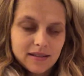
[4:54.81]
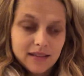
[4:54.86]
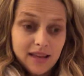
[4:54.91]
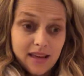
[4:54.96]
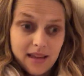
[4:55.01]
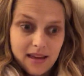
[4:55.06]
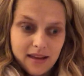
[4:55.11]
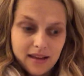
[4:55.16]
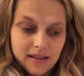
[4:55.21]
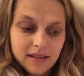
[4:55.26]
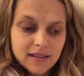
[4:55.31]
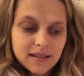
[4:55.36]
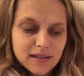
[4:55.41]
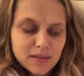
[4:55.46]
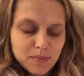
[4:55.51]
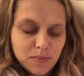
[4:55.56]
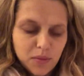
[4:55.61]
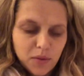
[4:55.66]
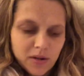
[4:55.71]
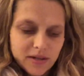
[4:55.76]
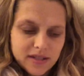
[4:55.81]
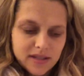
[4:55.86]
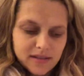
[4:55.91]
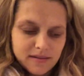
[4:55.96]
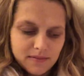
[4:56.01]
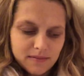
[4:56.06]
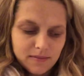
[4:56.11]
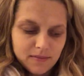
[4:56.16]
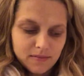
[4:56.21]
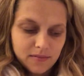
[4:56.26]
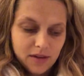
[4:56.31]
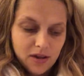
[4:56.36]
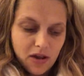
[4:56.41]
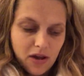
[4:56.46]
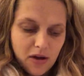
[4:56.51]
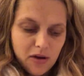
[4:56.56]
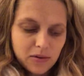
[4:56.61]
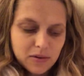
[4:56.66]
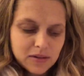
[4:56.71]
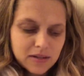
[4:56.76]
kids, boys and
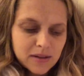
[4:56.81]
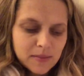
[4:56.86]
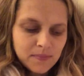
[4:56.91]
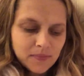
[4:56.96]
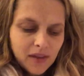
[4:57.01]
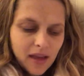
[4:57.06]
girls,